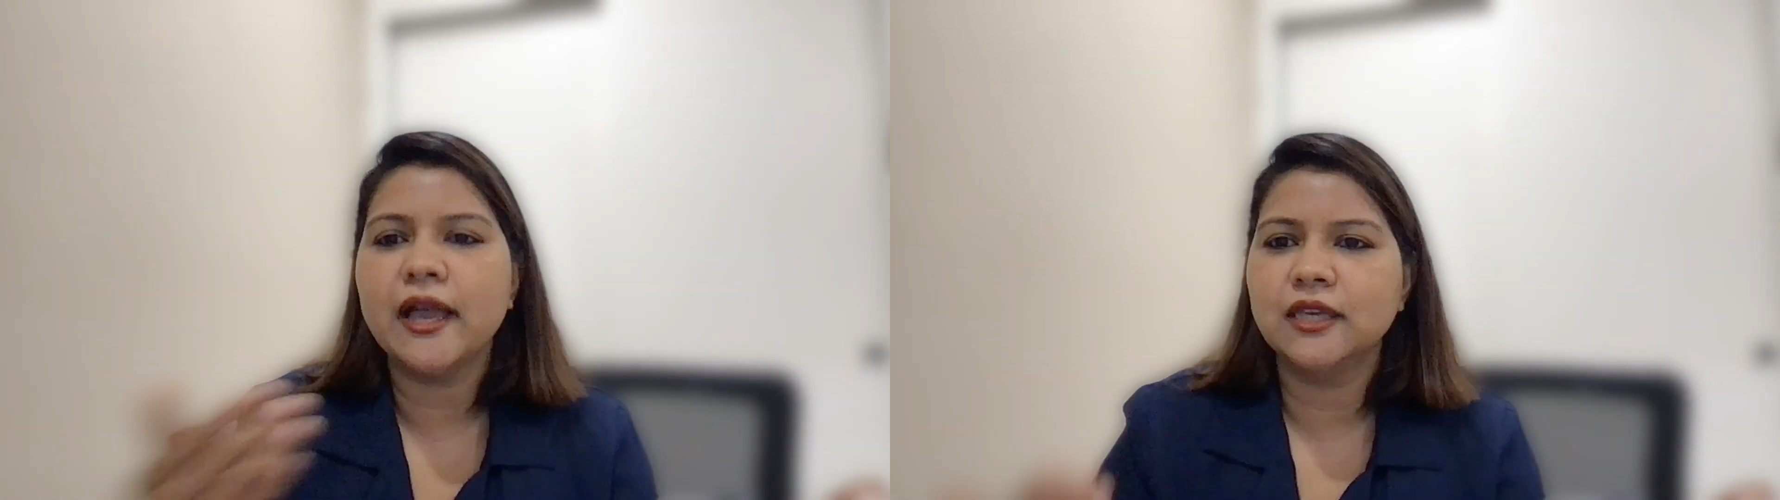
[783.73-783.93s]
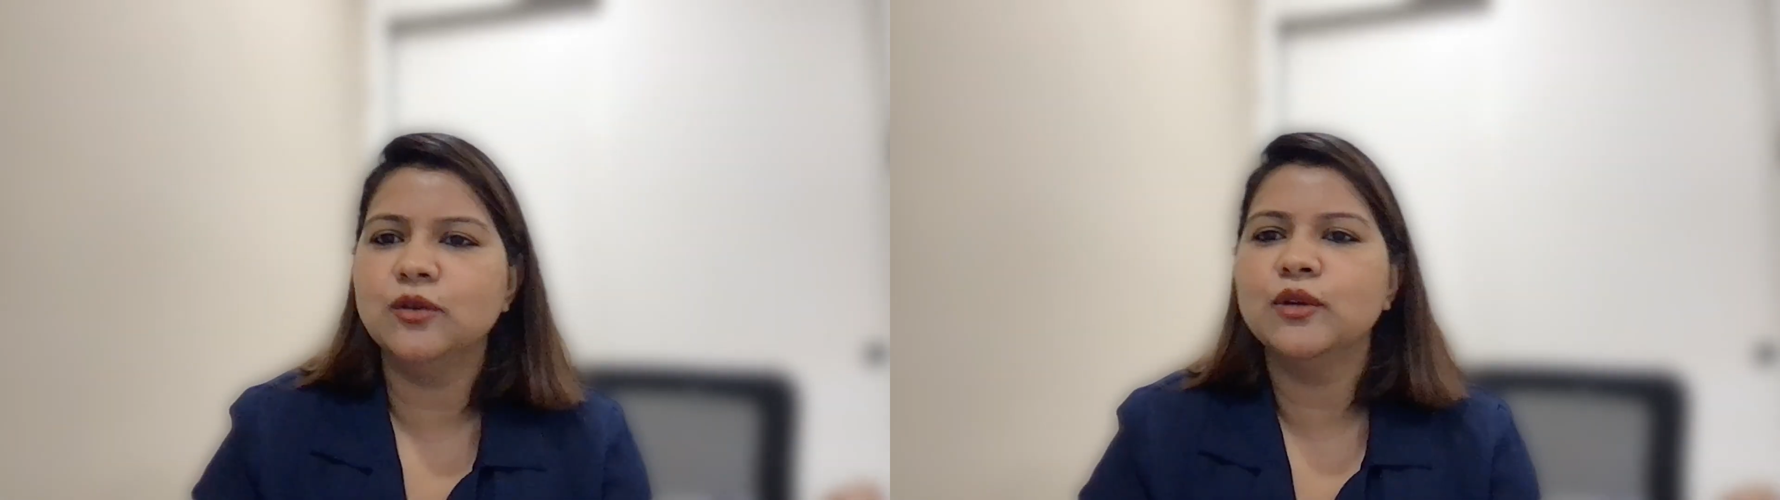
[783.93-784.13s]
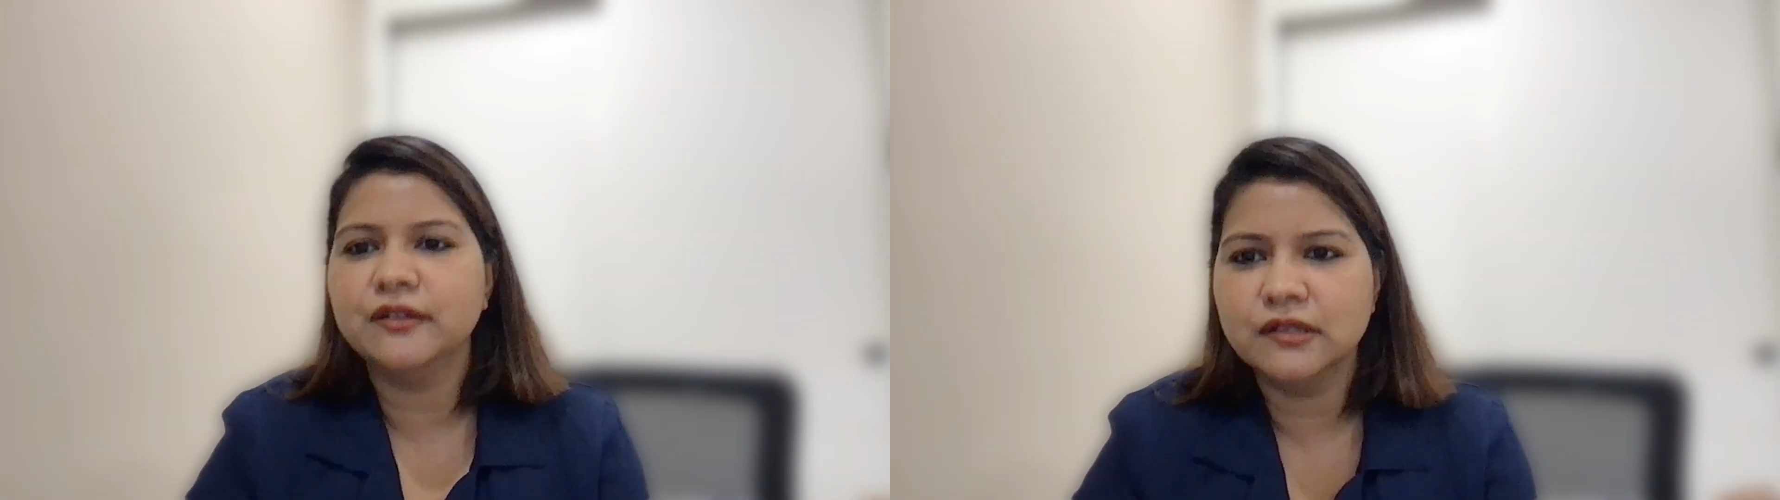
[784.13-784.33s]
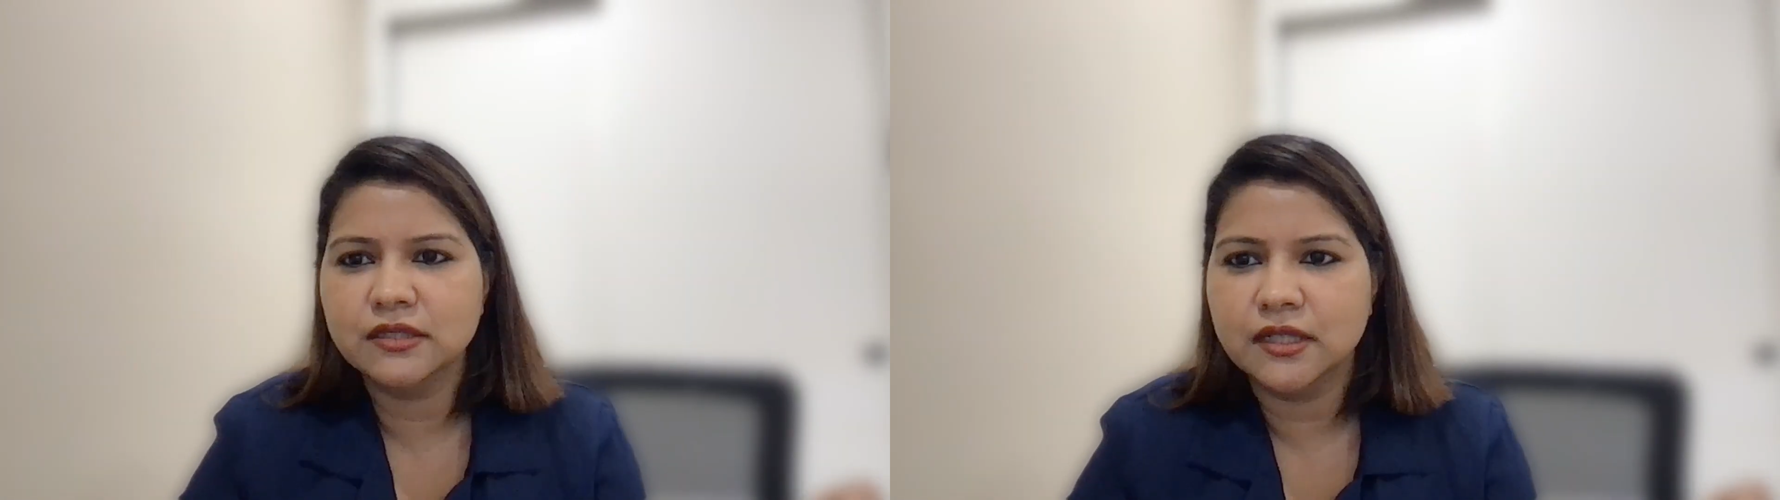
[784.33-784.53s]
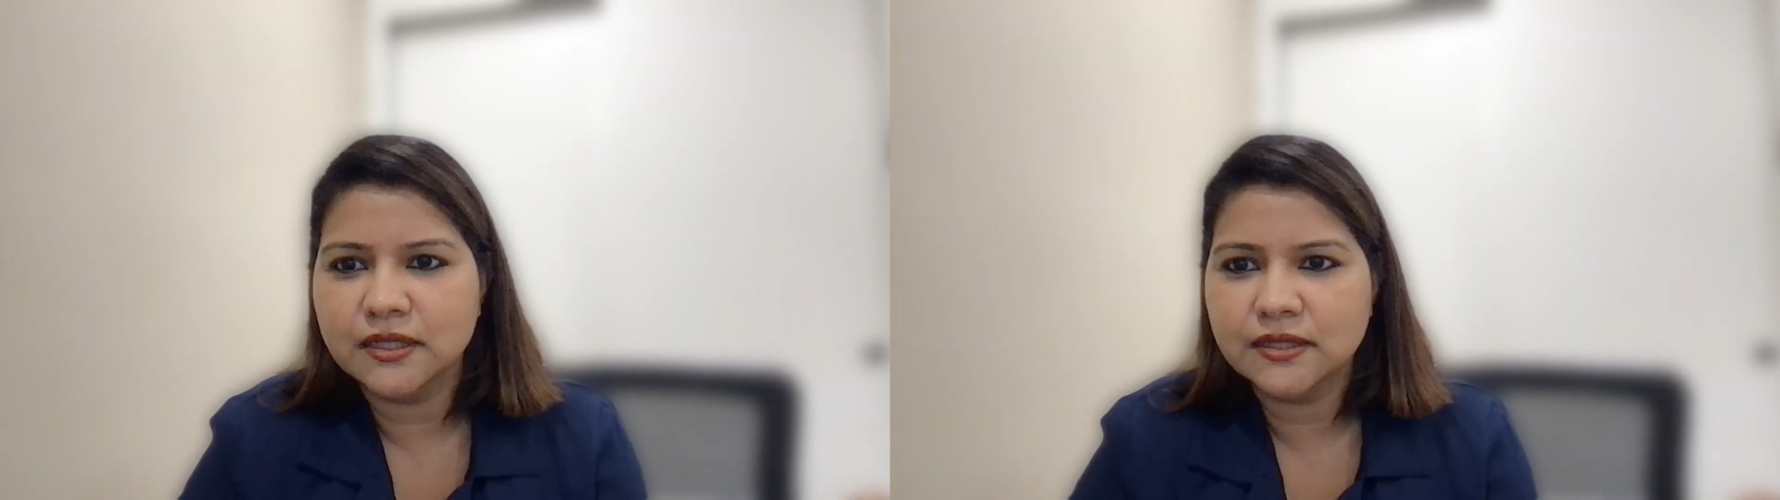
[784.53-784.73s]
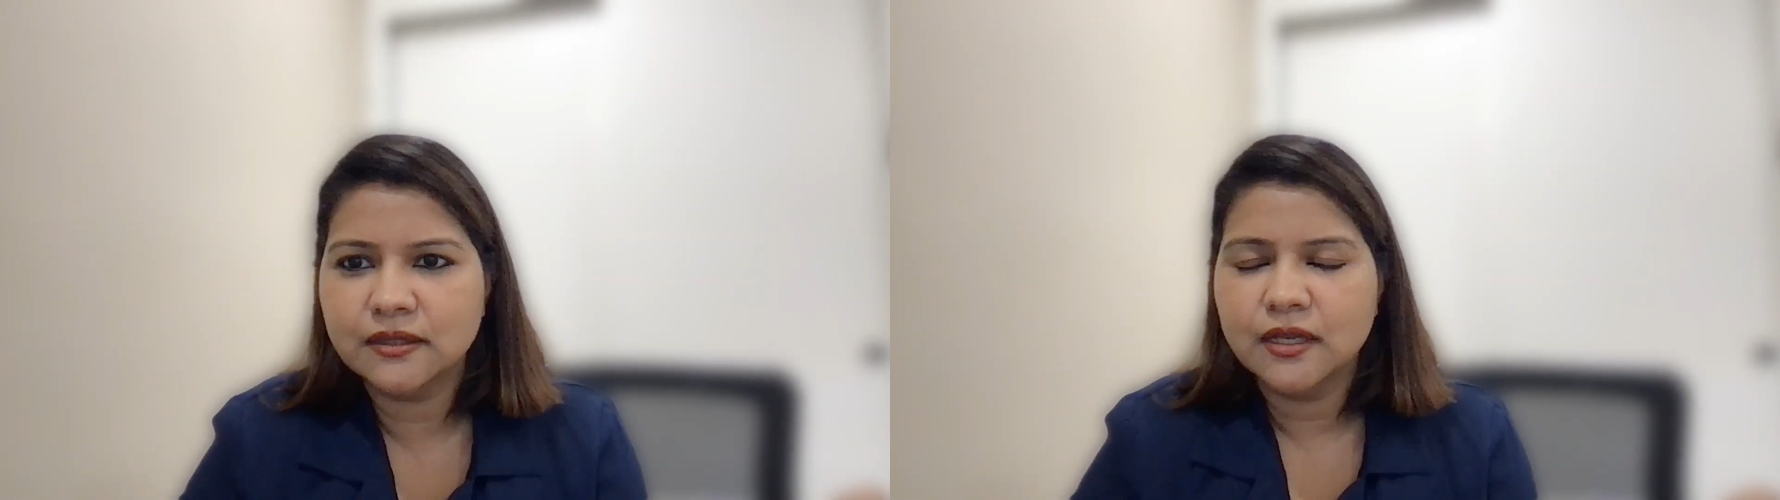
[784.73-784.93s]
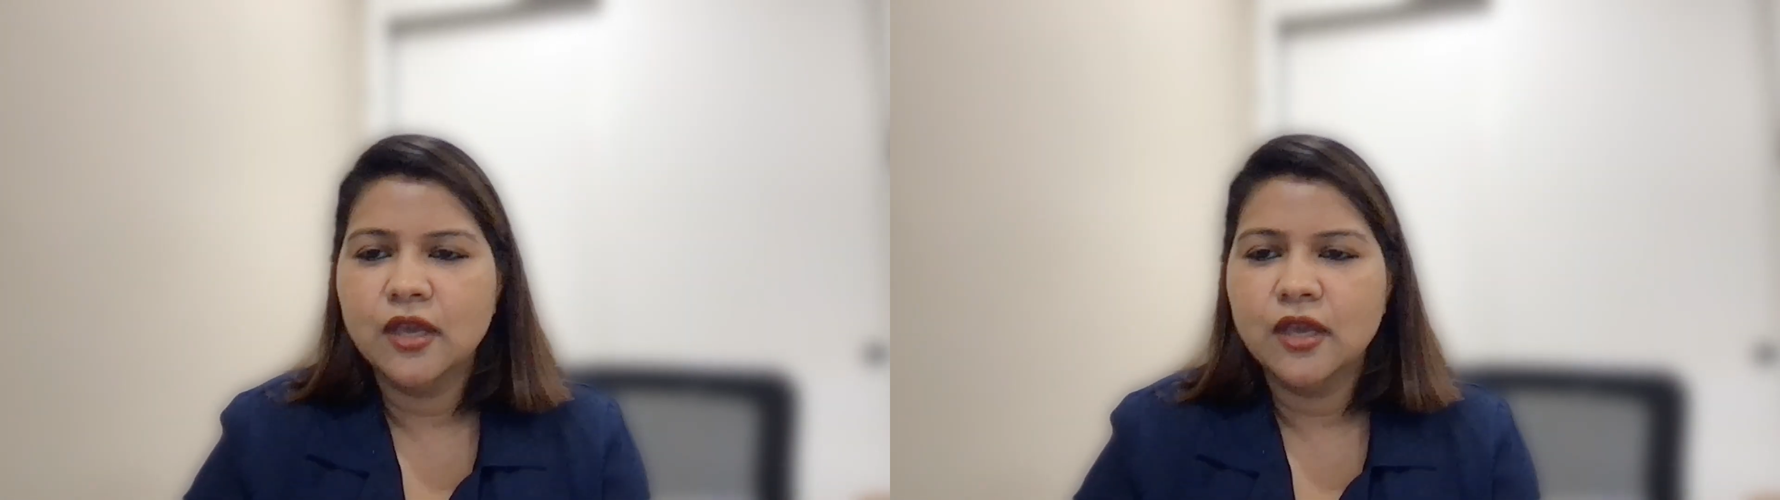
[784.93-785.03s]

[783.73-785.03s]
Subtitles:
accurate results.